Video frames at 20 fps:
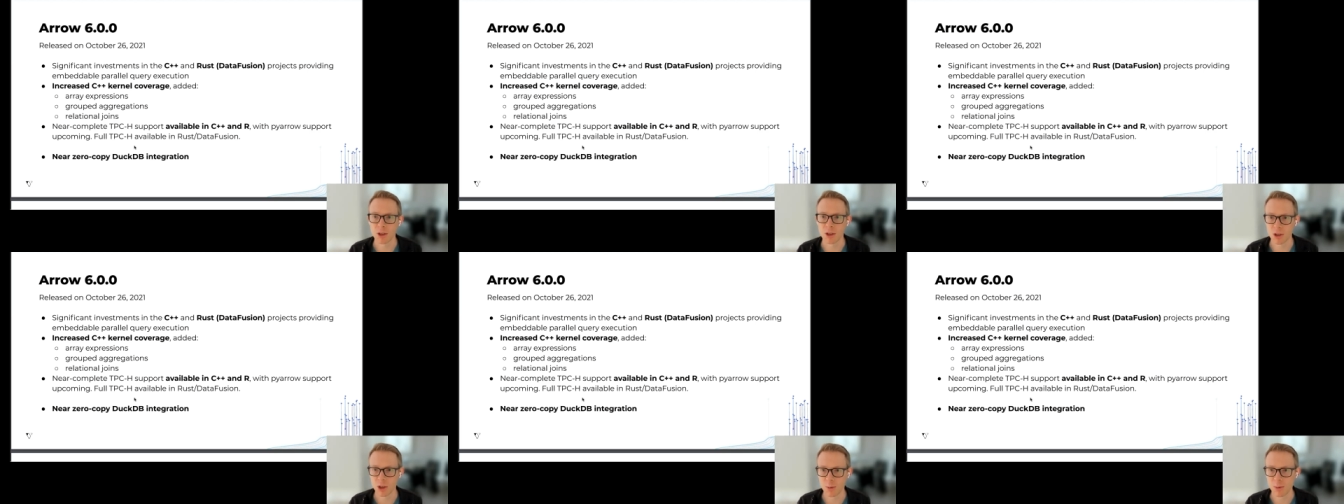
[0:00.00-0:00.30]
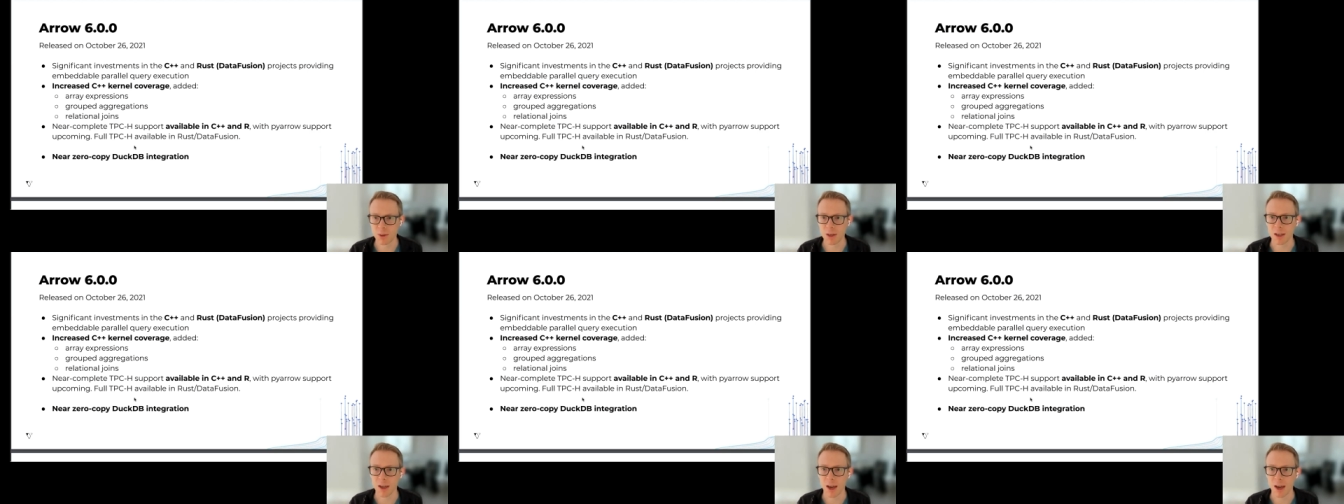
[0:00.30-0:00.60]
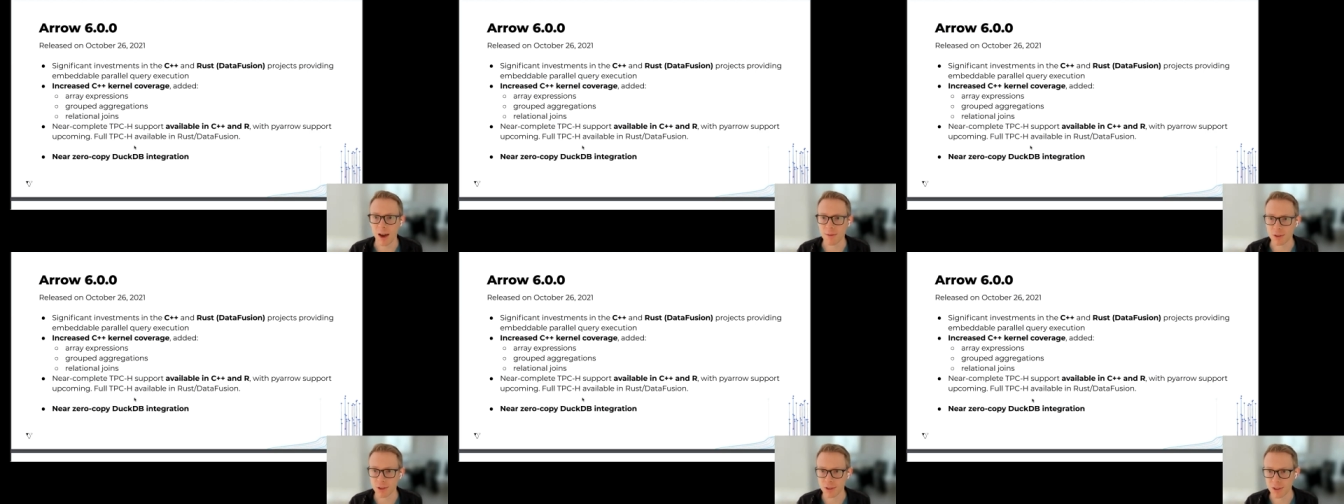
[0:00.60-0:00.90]
contributing
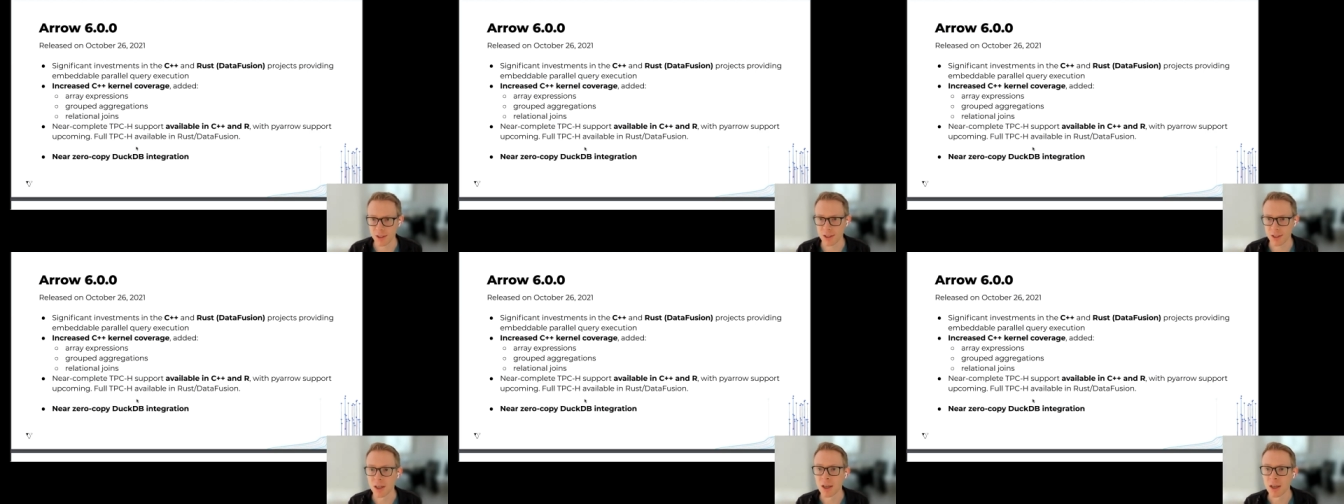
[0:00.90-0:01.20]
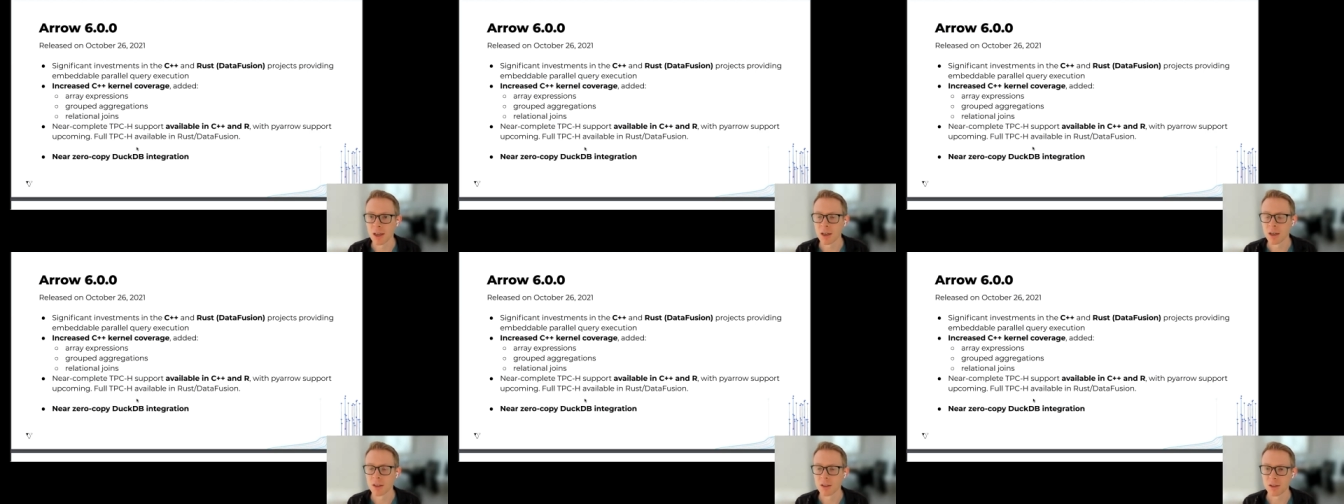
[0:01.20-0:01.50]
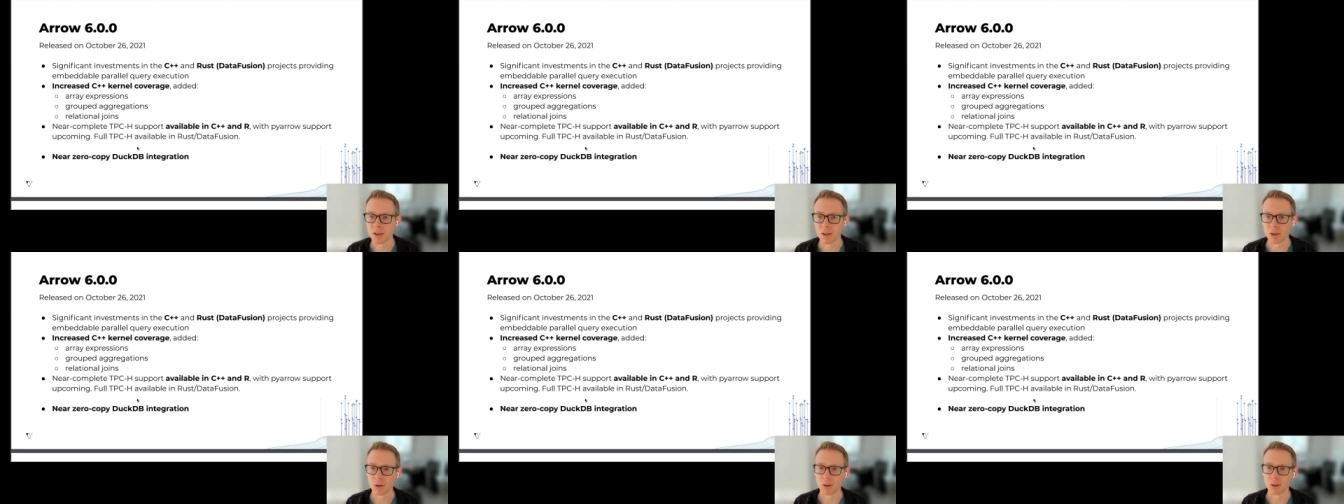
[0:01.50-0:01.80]
heavily
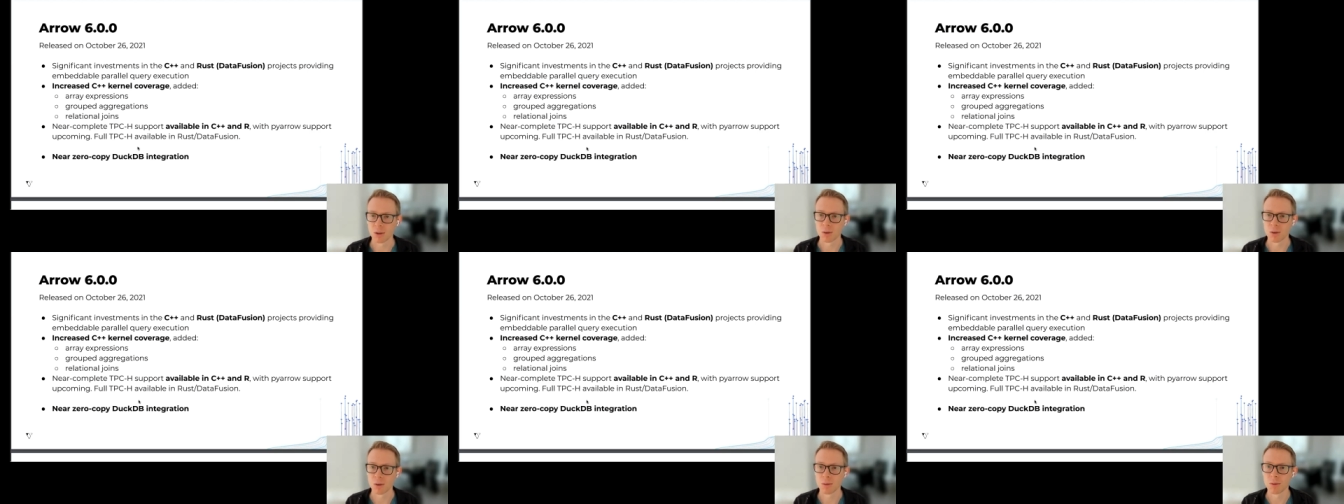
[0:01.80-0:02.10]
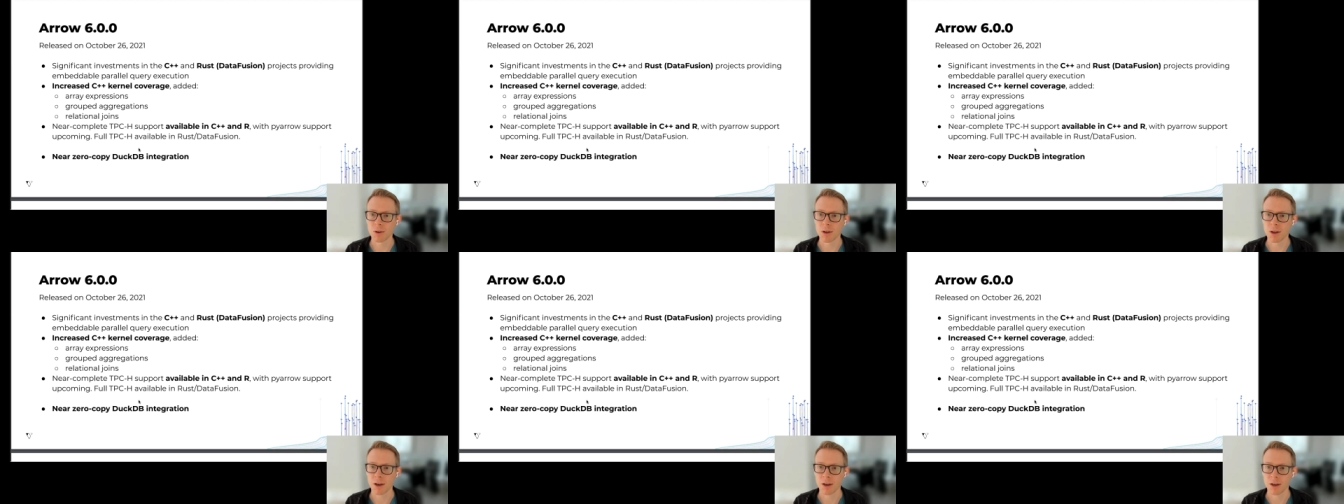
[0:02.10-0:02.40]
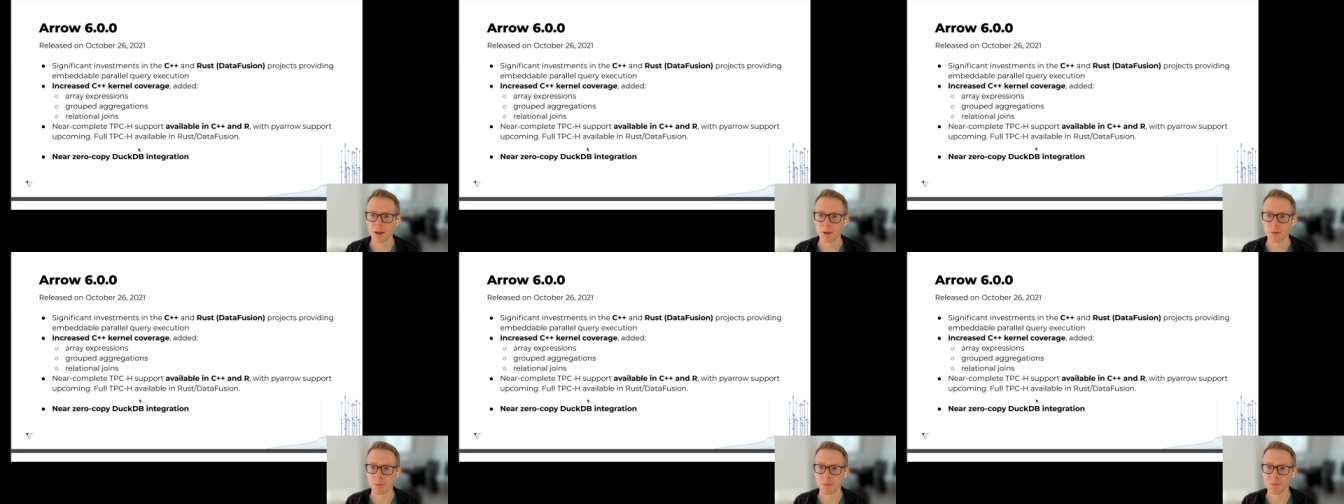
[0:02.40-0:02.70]
to,
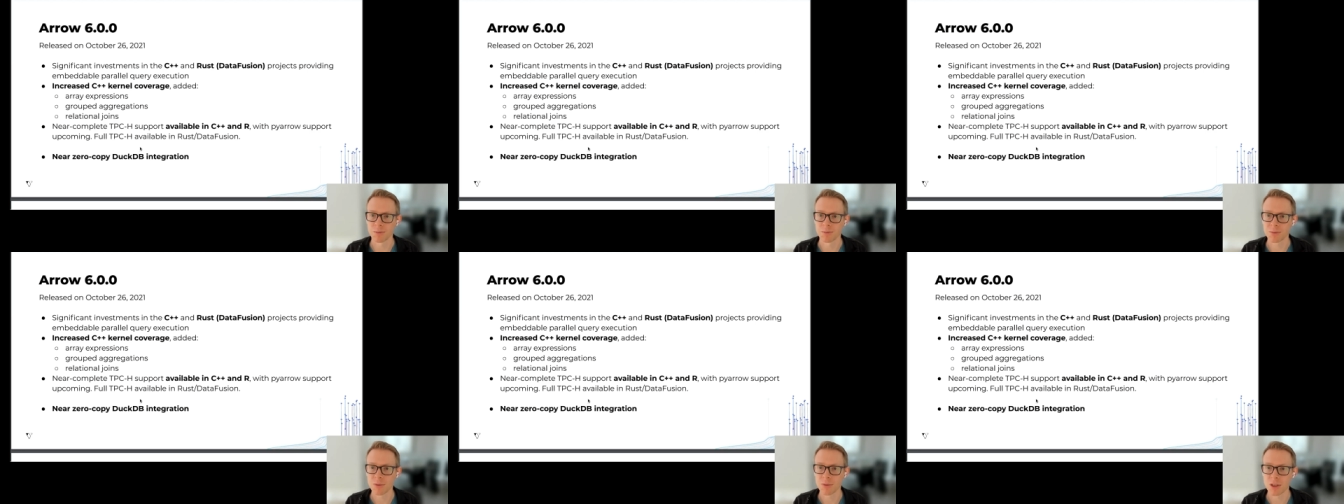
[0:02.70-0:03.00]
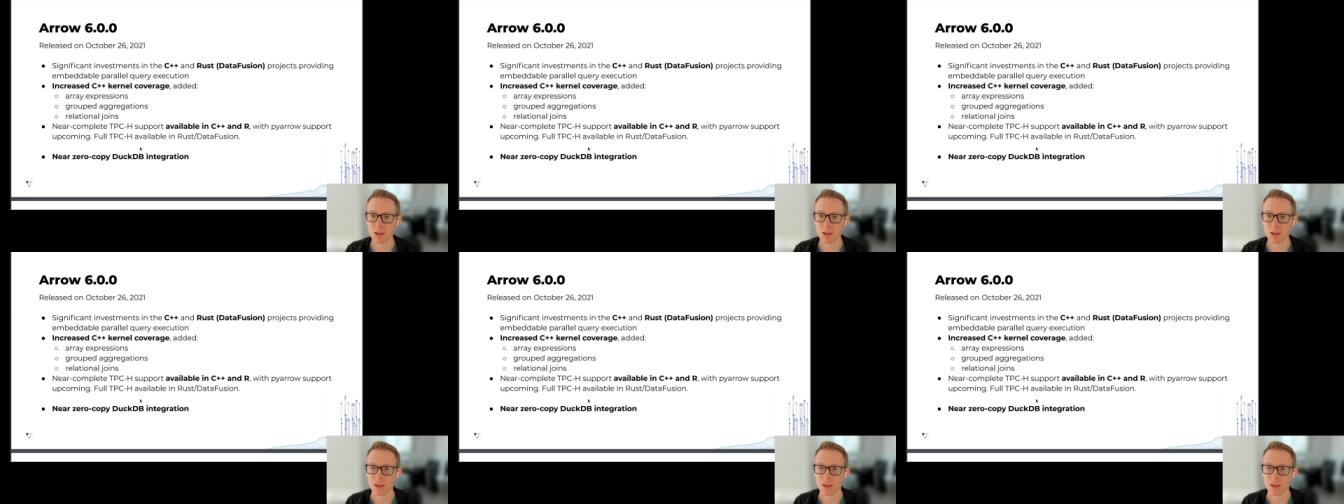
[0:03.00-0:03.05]
um,